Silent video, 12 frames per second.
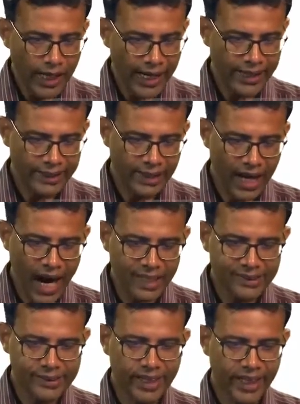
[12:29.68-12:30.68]
At
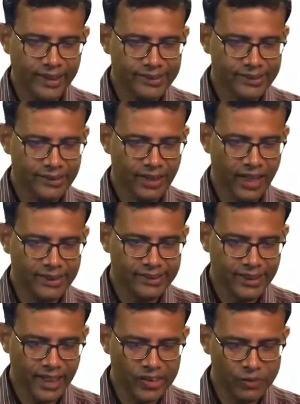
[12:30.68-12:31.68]
large
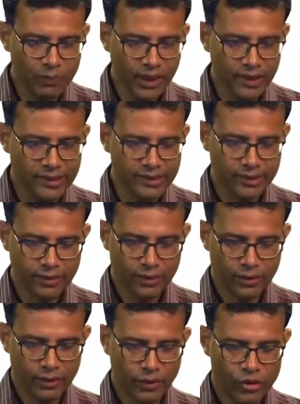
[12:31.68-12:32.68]
scales means
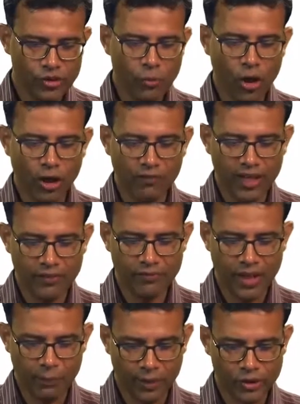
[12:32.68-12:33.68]
small wave
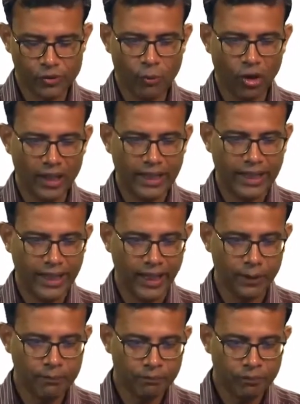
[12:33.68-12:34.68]
number, small
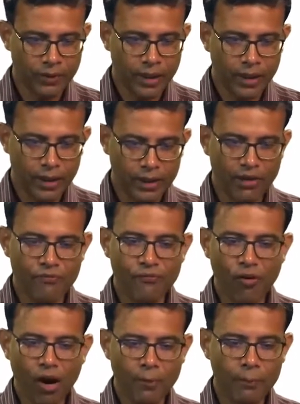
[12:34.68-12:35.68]
k, the
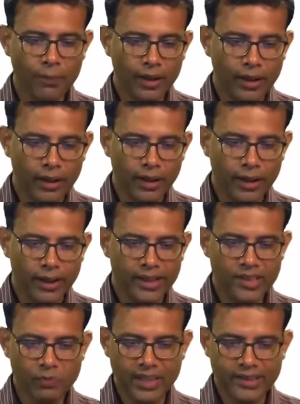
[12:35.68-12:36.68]
form
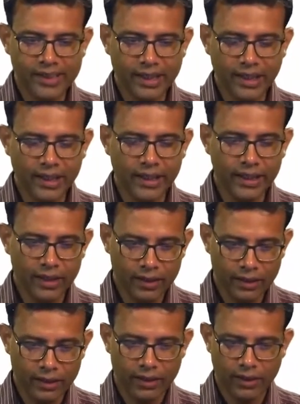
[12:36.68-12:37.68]
is basically
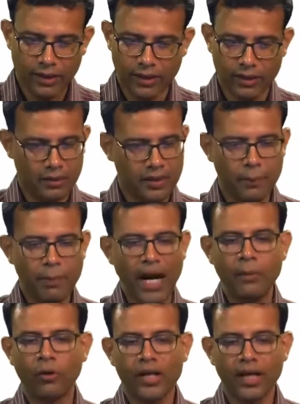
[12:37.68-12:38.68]
the
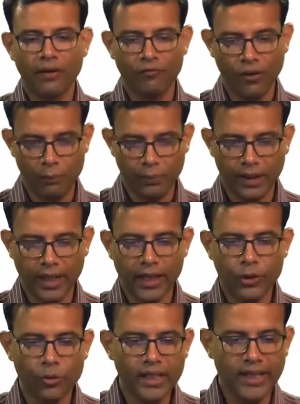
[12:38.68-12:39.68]
primordial form, k
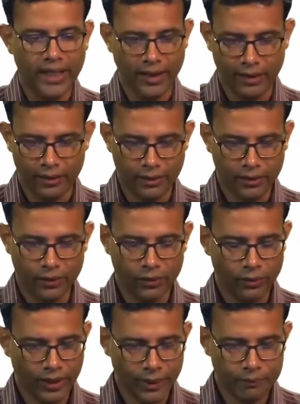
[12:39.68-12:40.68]
to the n.
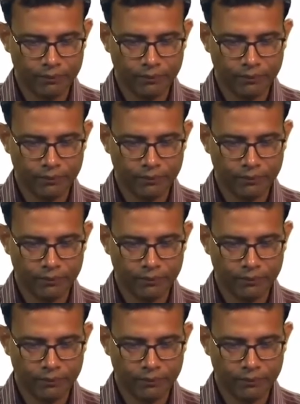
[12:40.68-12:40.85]
Okay.